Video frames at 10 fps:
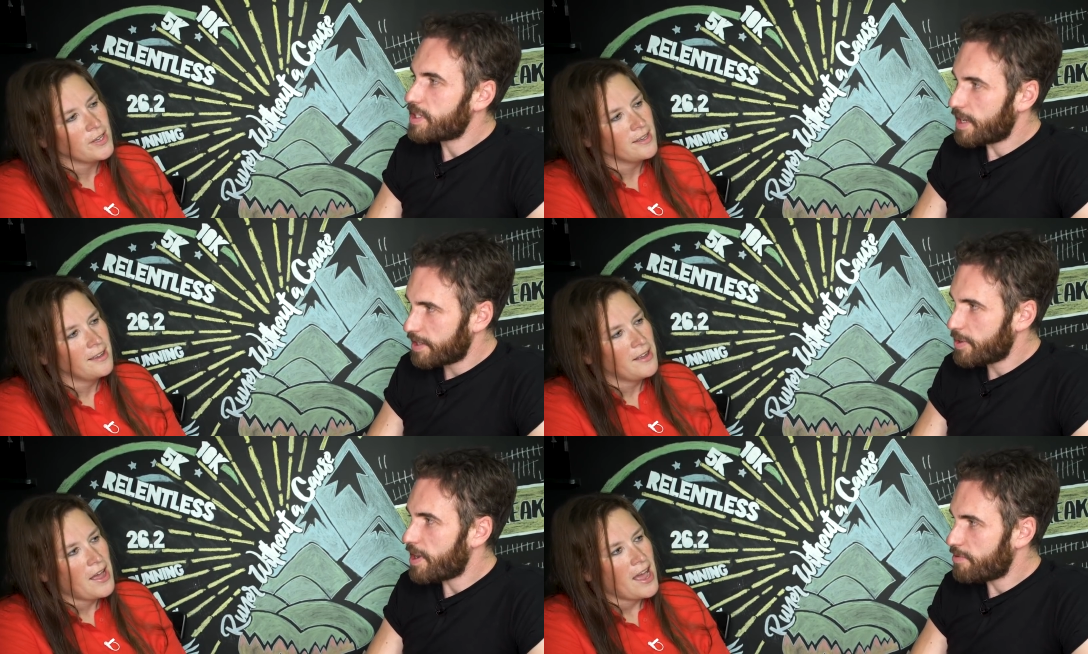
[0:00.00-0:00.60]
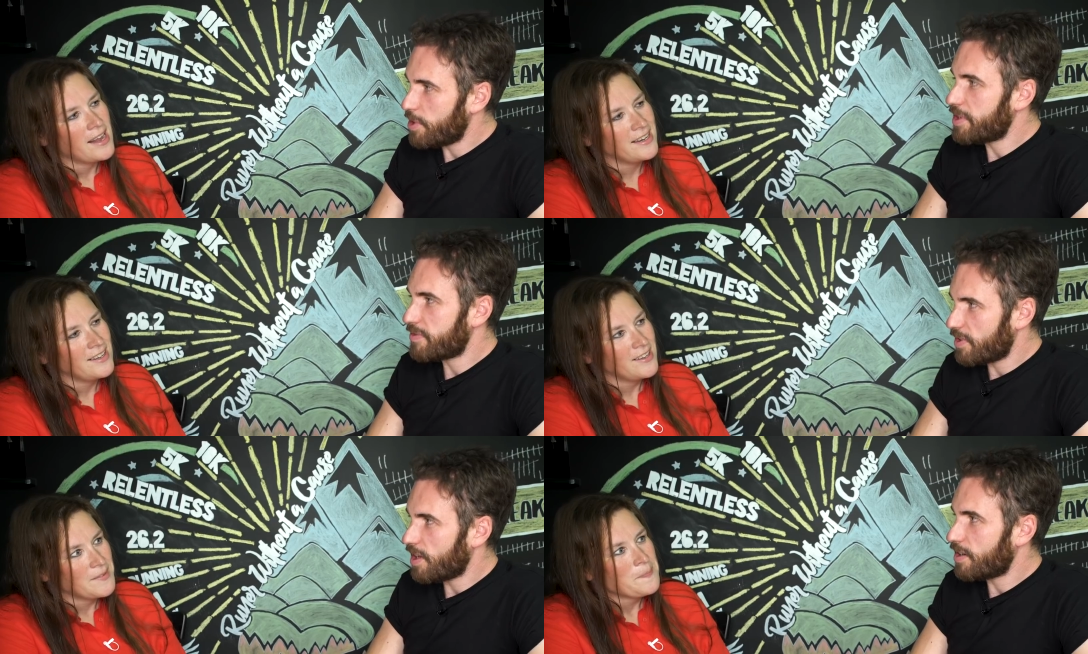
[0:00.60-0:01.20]
Speaker 1: exactly, you are and, running
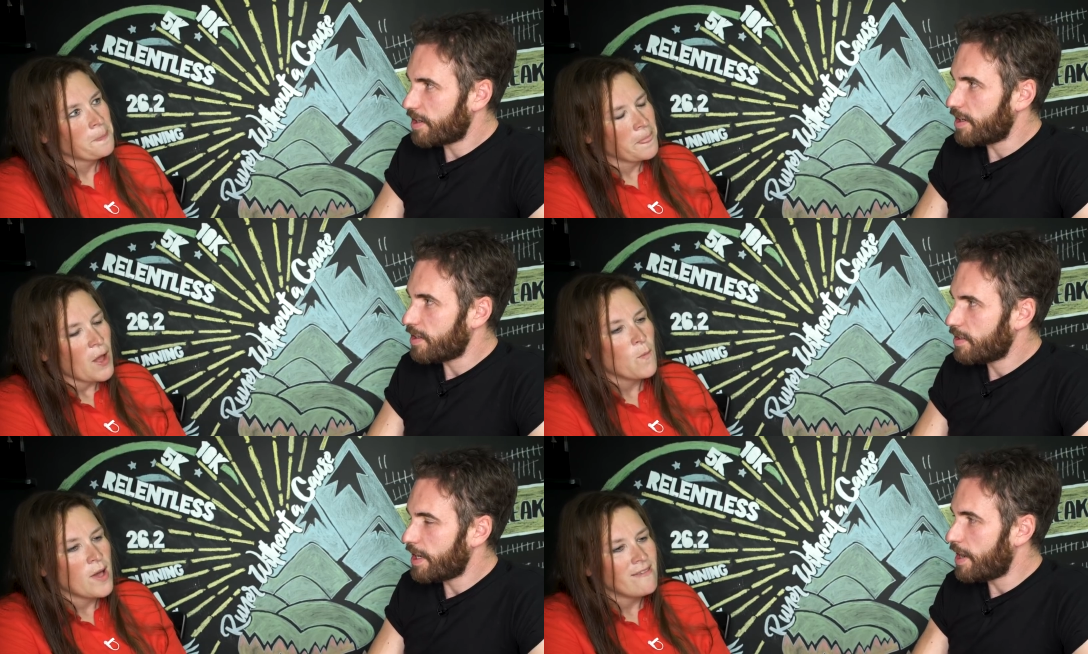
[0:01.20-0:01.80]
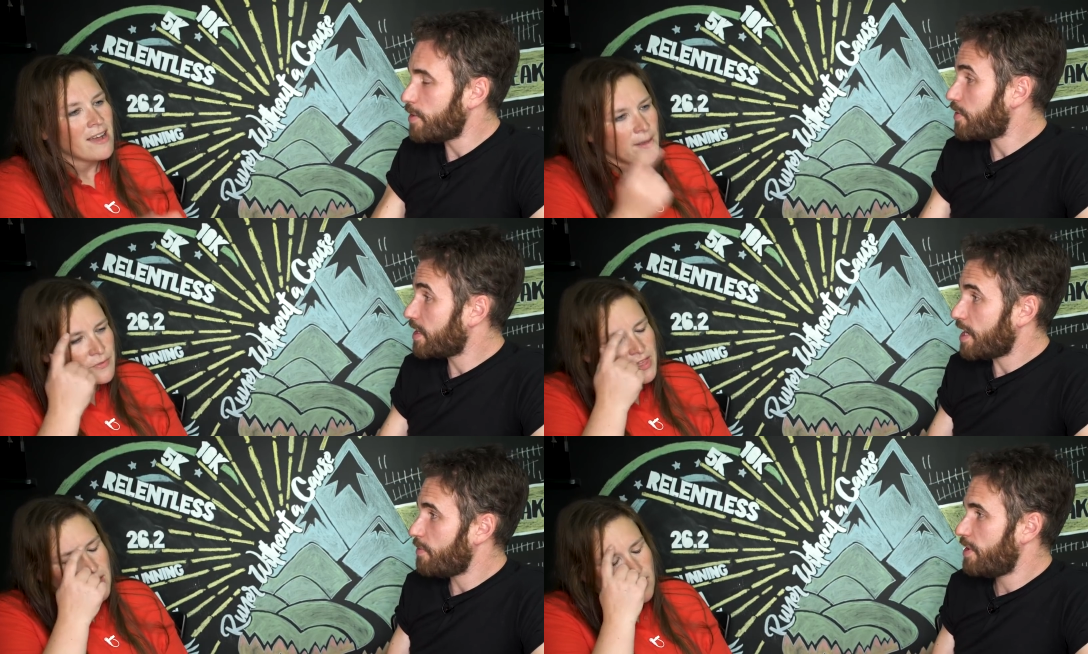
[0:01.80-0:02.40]
for longer.
Speaker 2: And where yeah, I I'm
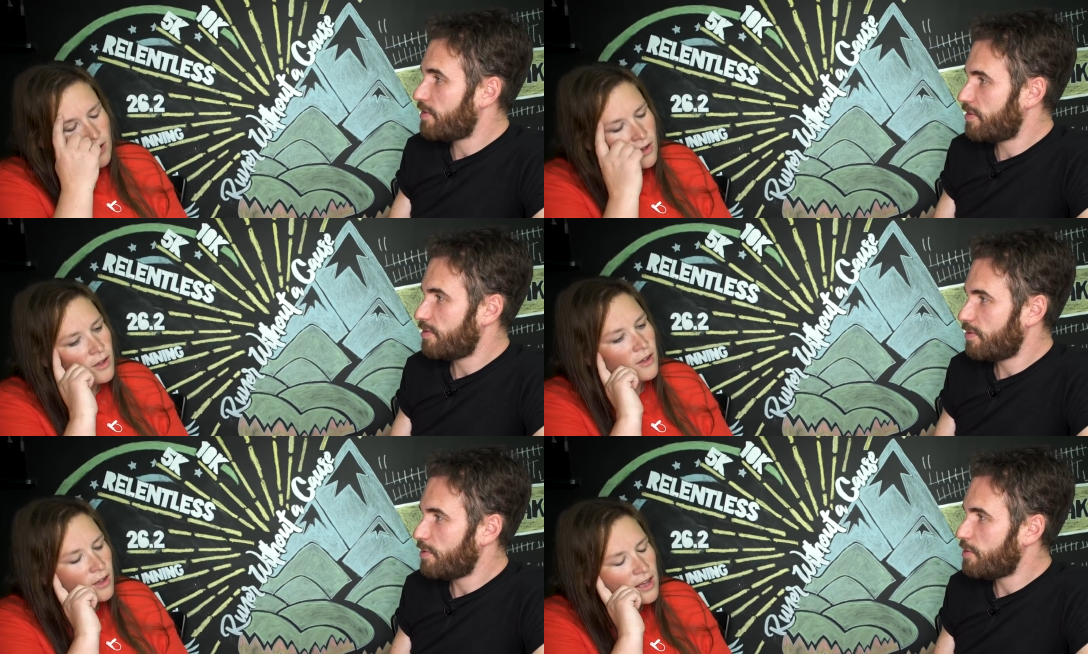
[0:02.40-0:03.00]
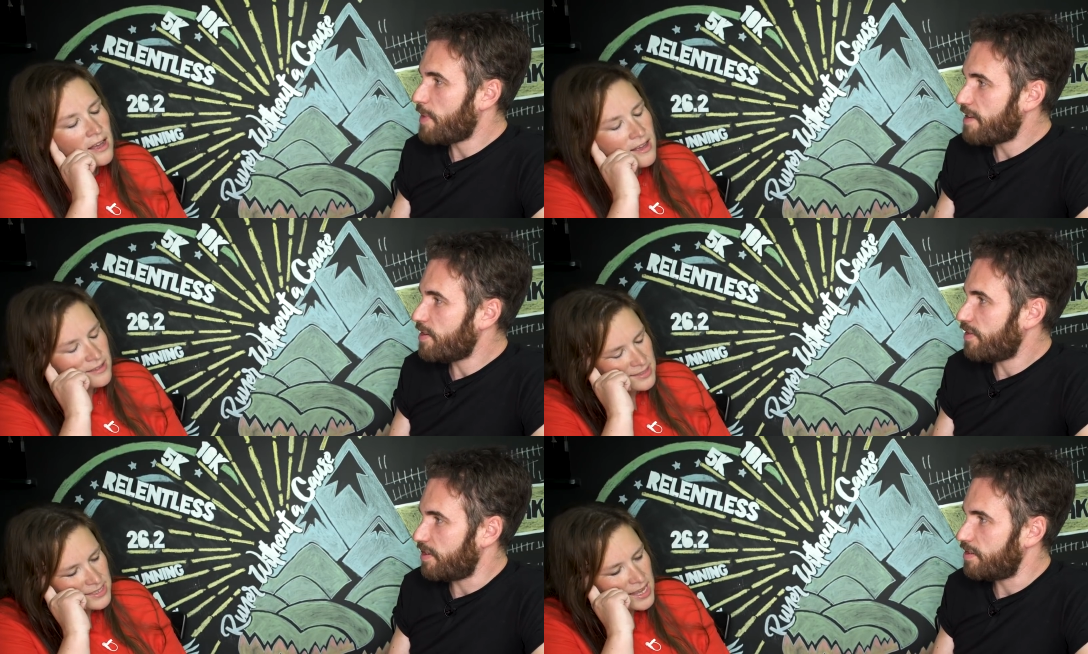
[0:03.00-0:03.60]
think thinking, with, oh, with oh
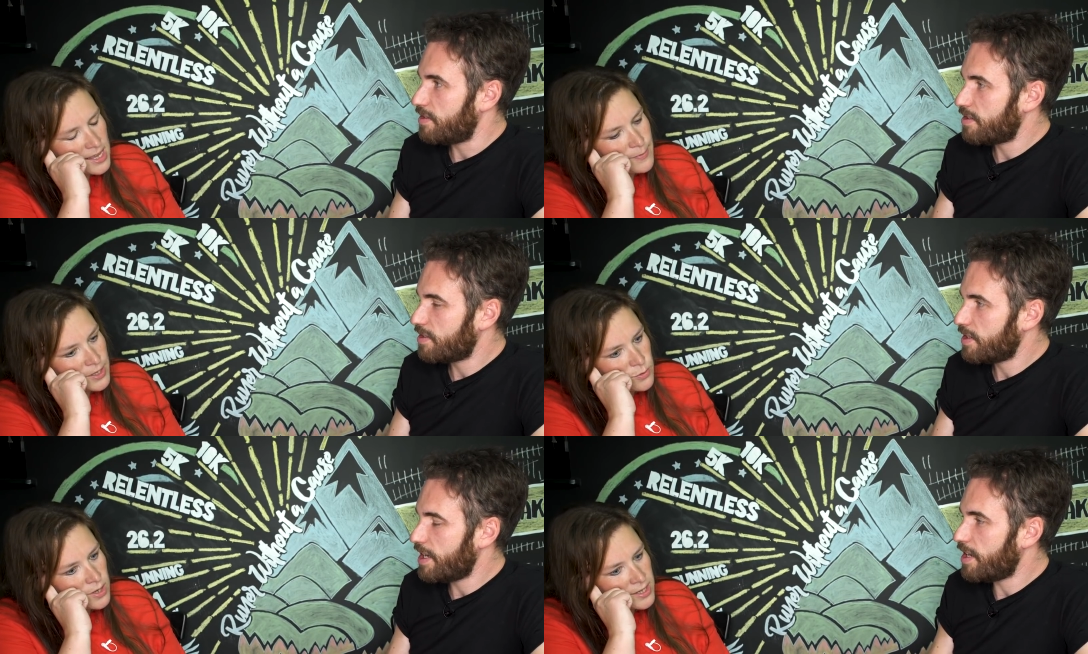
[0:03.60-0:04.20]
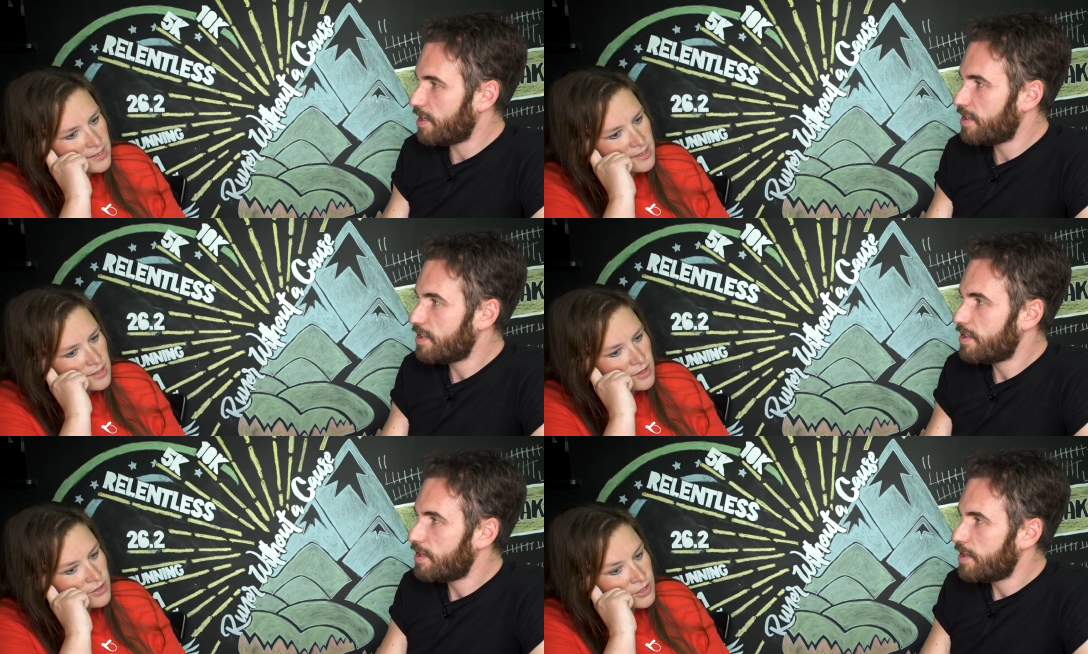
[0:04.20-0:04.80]
it's taken me twice yeah. as
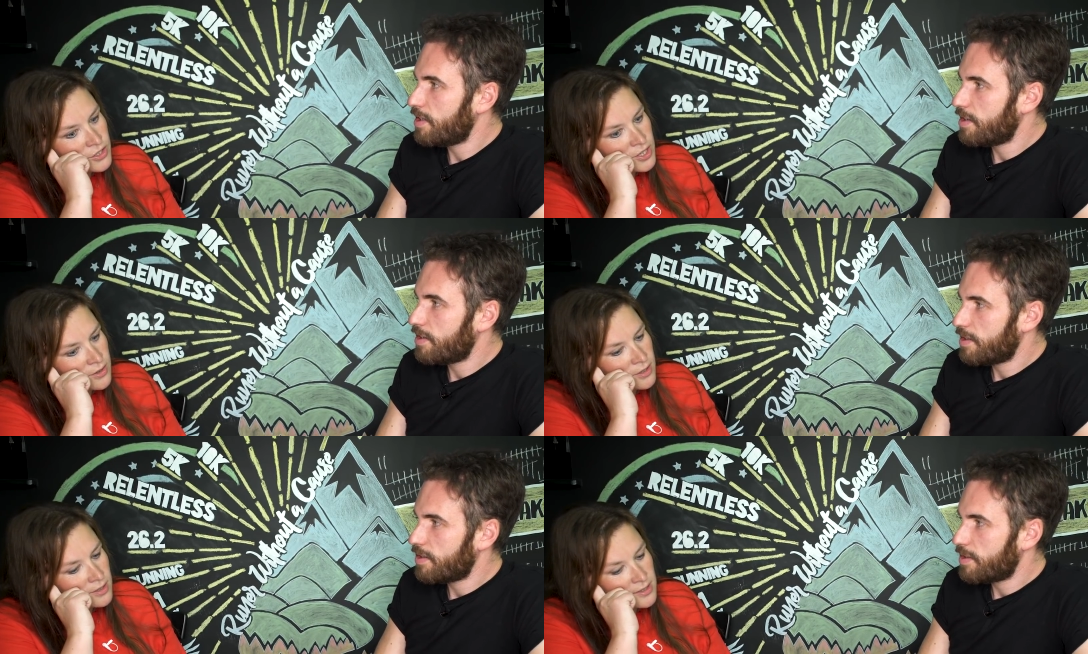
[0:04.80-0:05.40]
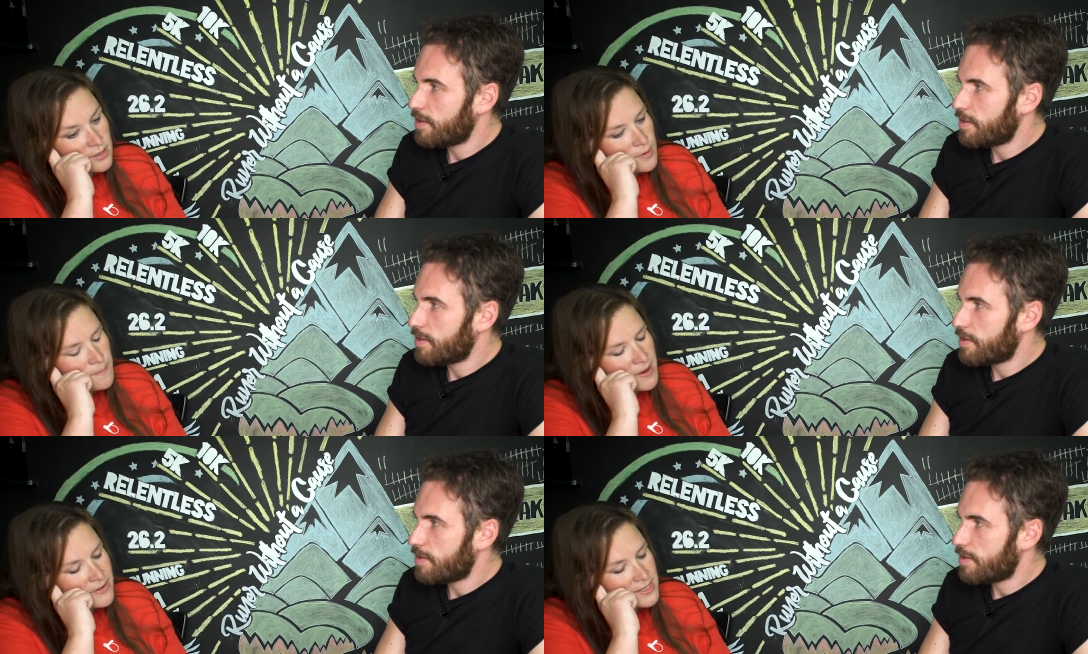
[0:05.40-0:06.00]
long as you, oh, it's so
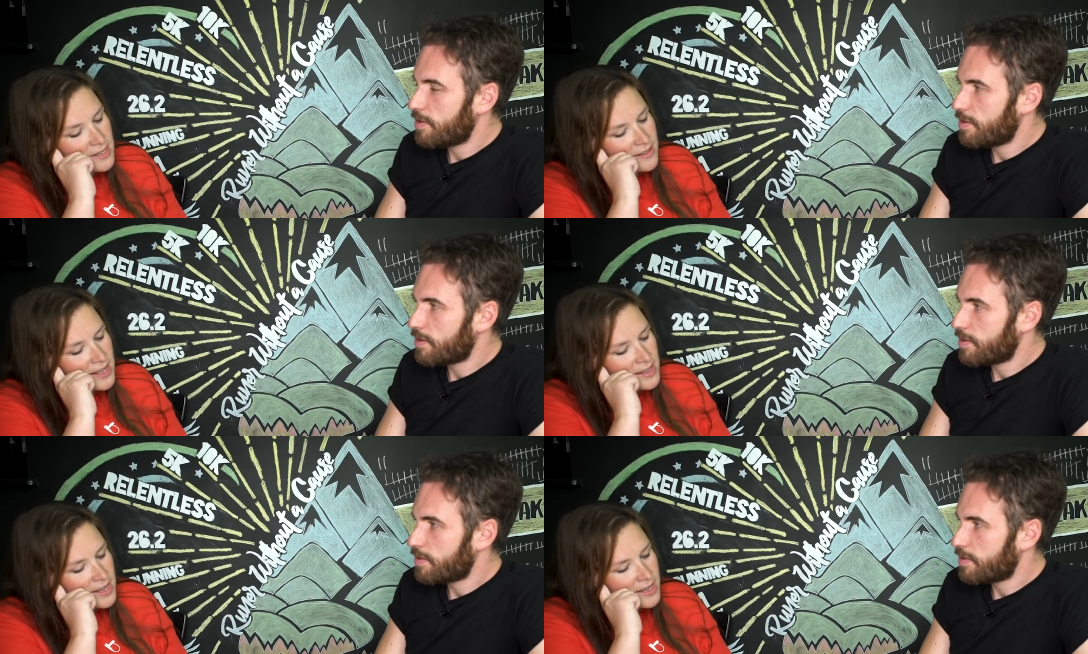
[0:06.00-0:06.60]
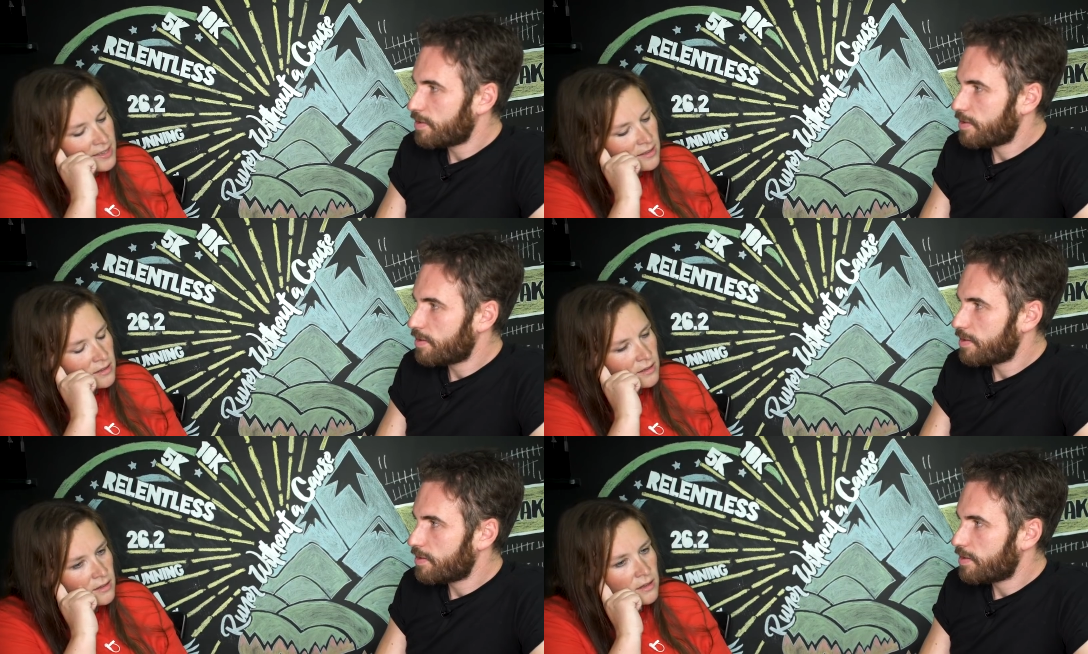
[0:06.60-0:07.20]
embarrassing. And they're like,
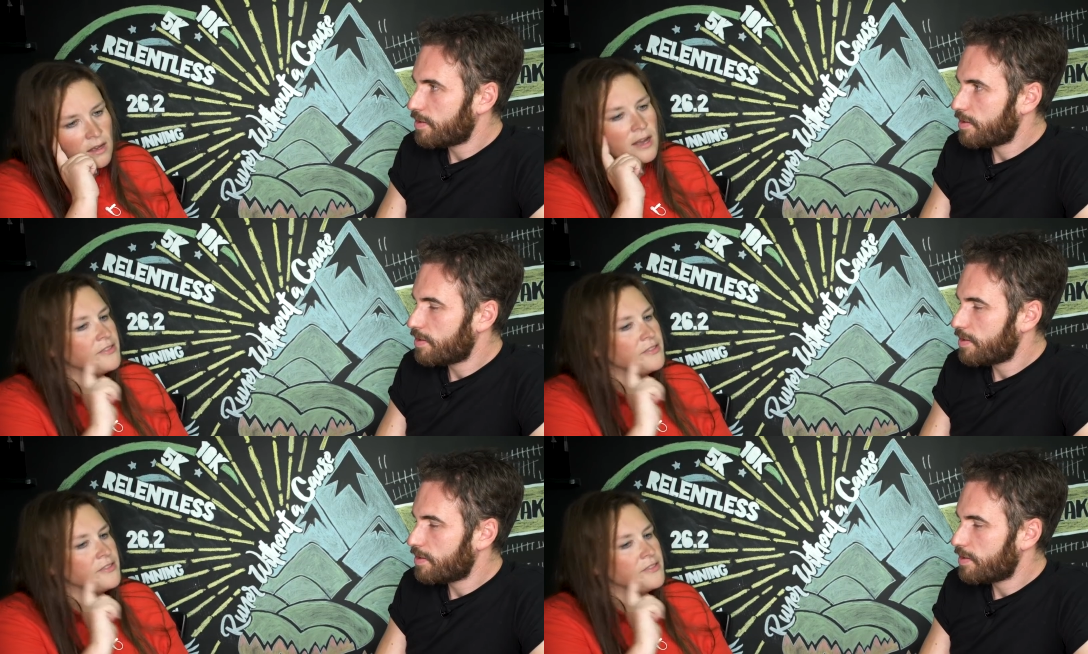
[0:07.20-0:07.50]
oh,